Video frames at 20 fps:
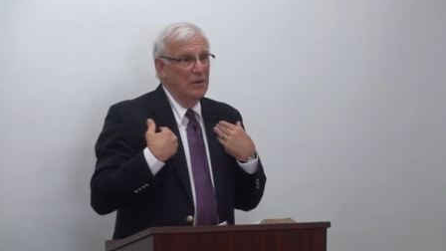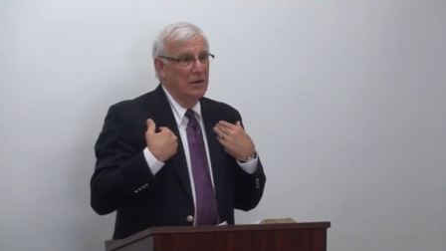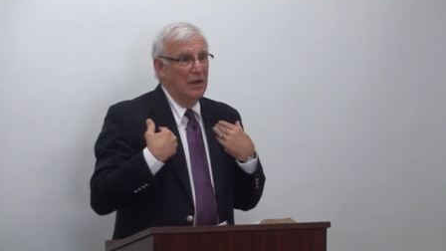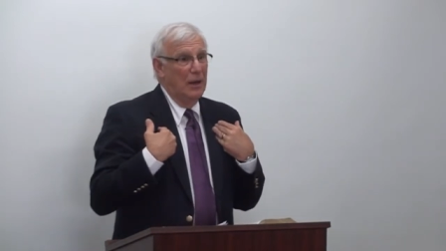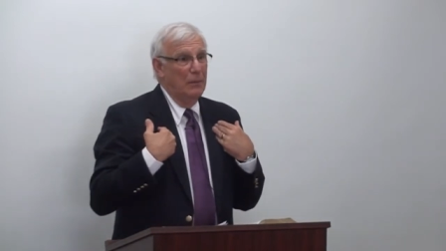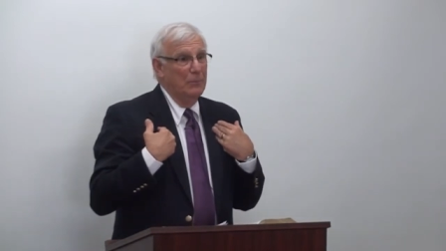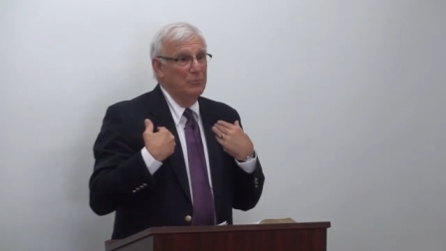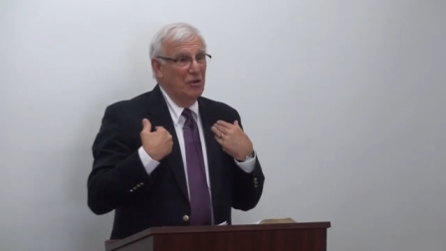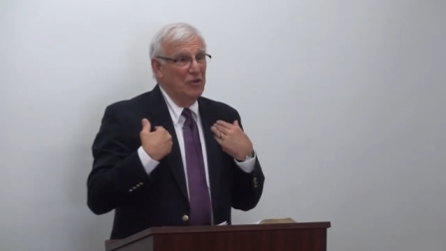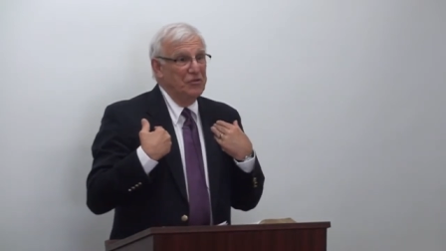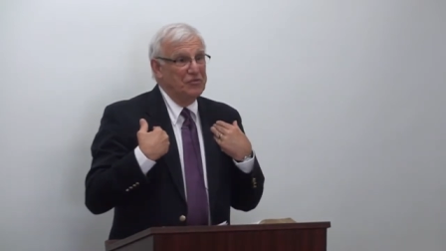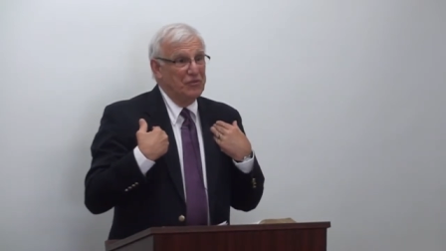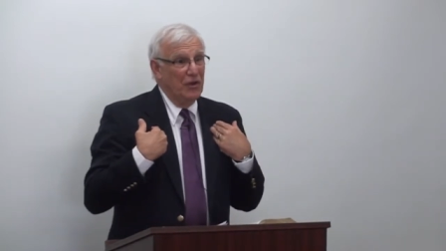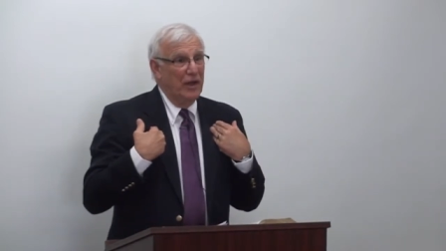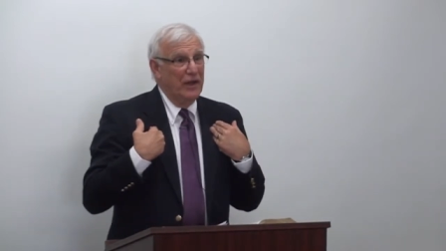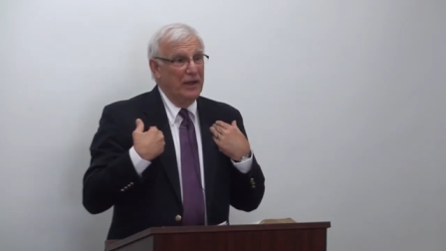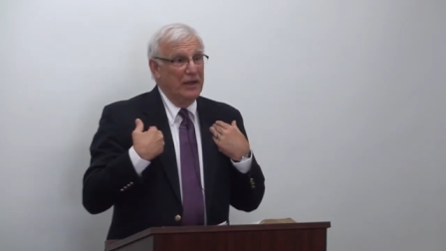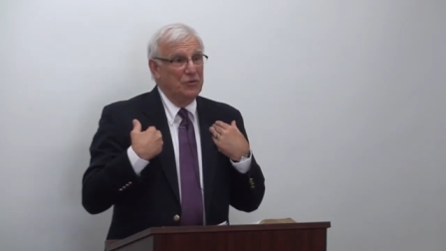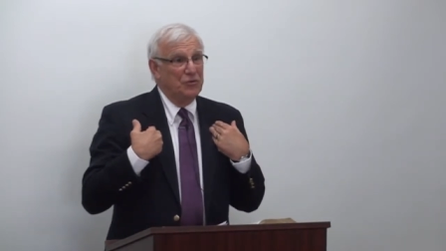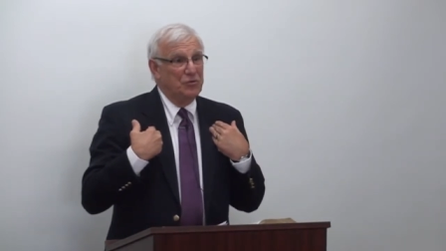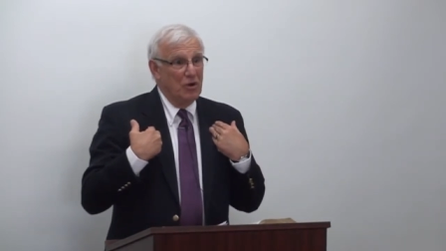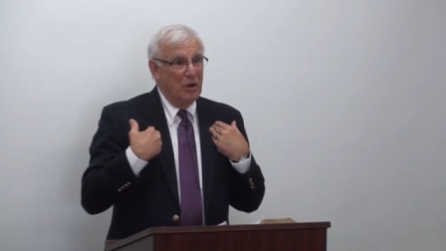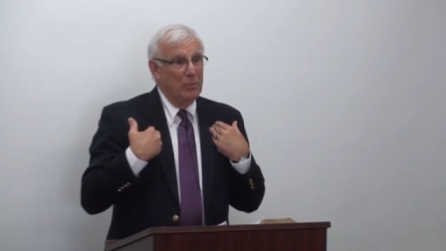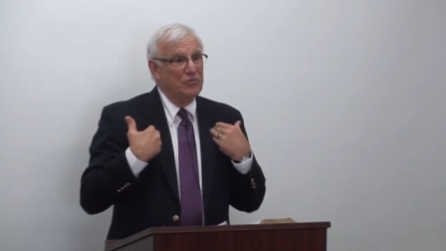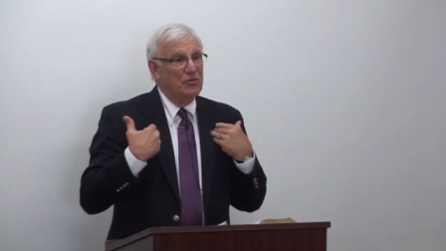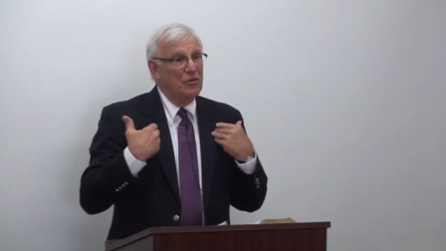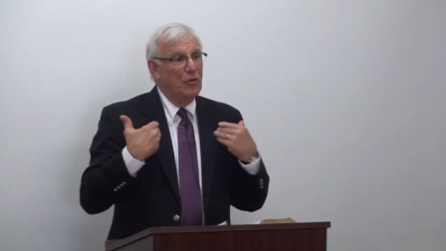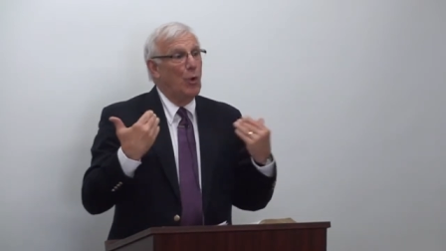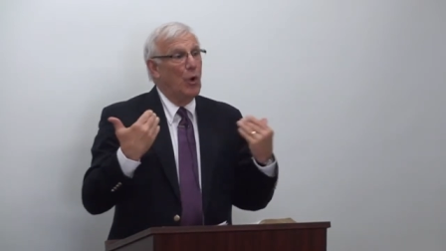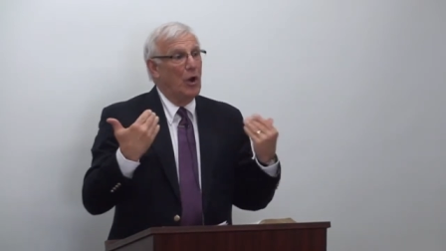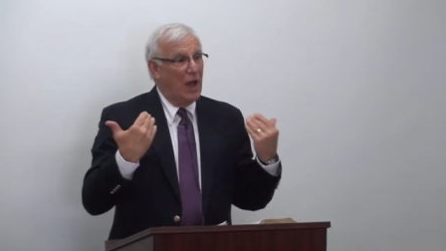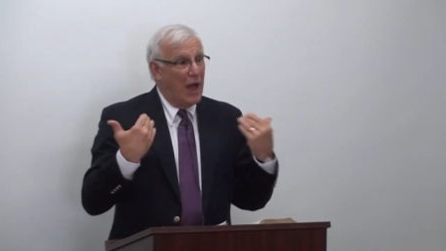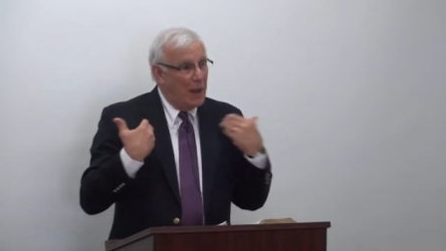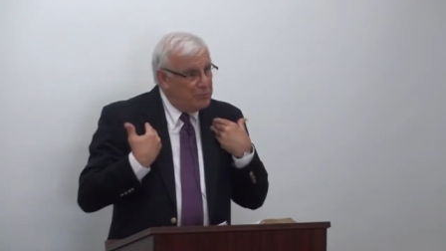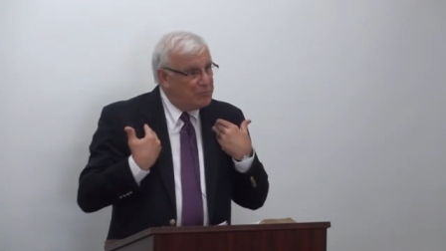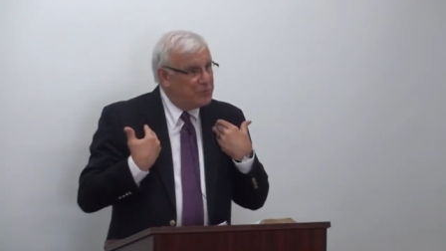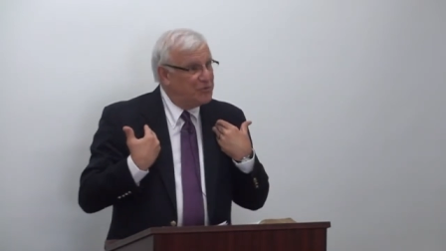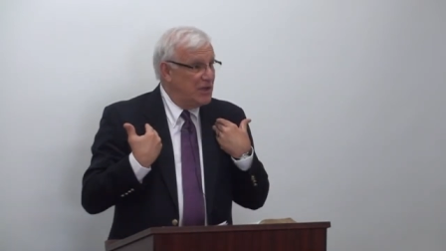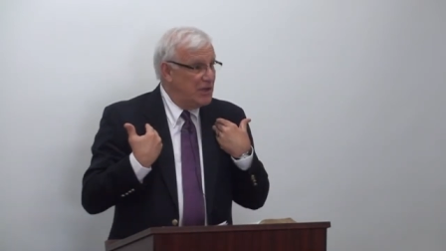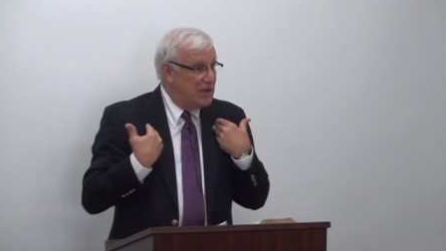I'm just saying, in terms of what
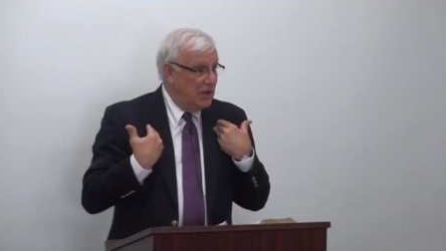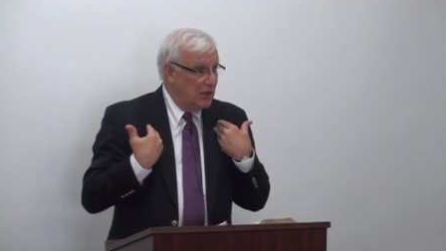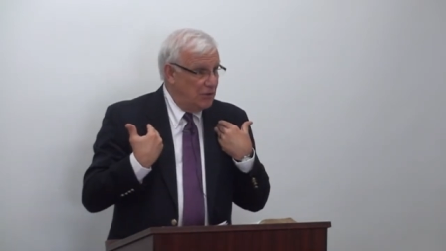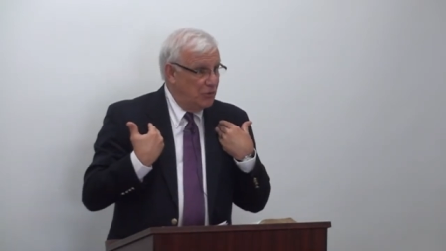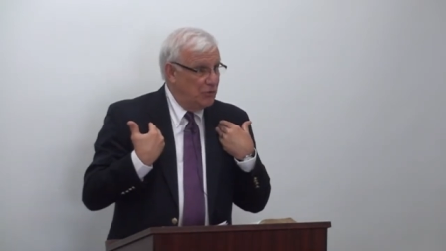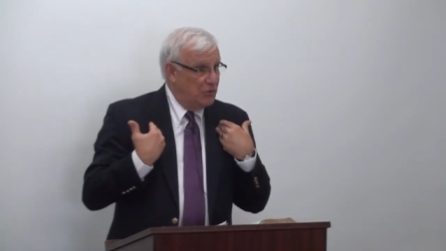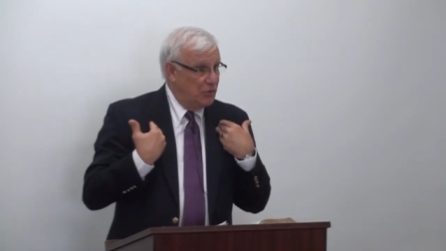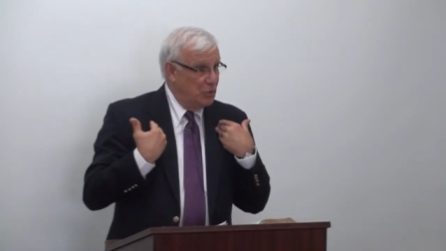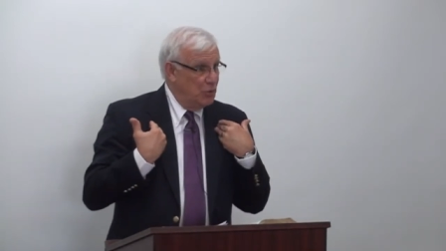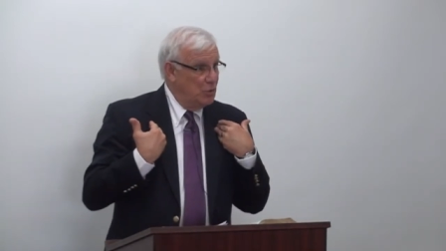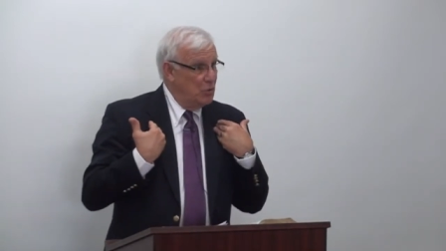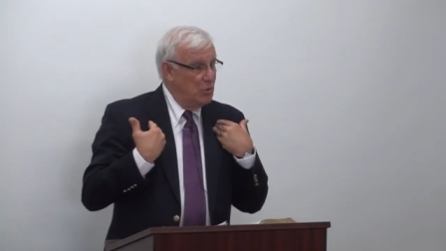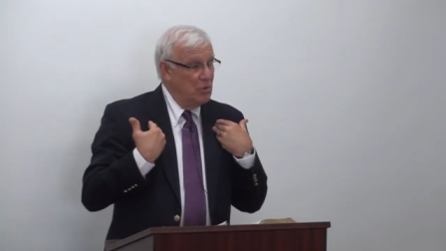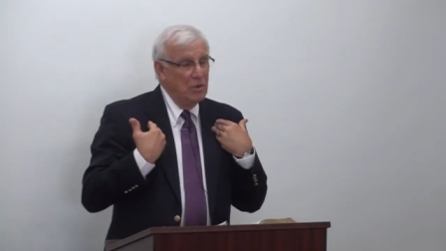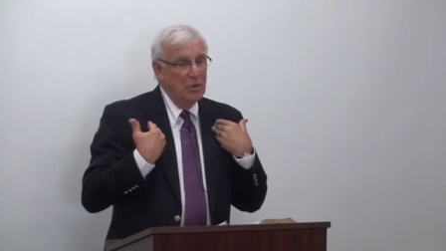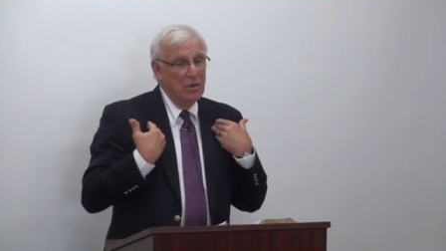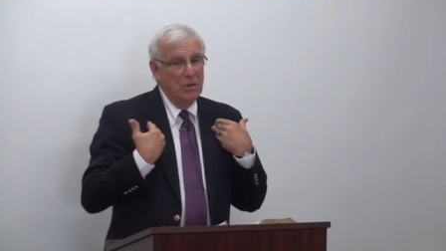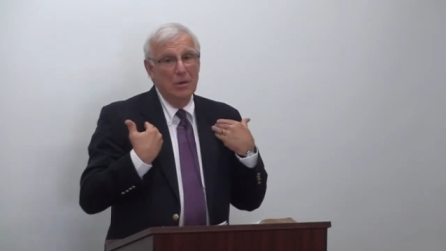I'm seeking to do